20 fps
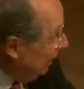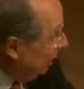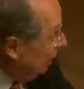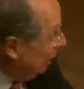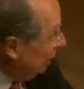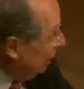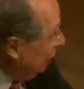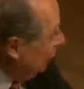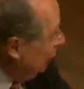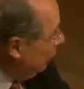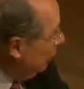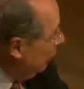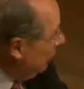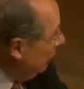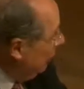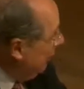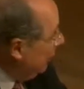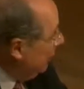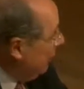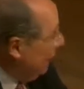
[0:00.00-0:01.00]
When you look
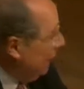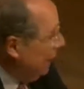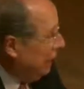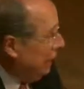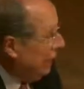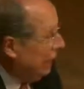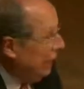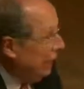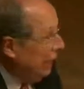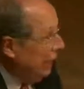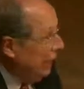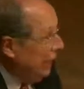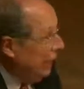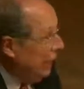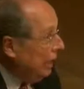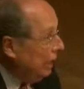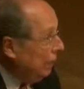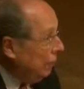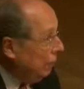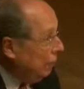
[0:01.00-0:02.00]
at that
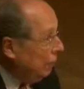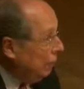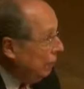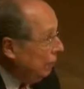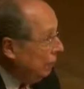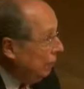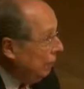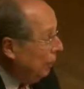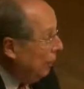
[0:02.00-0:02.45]
in Europe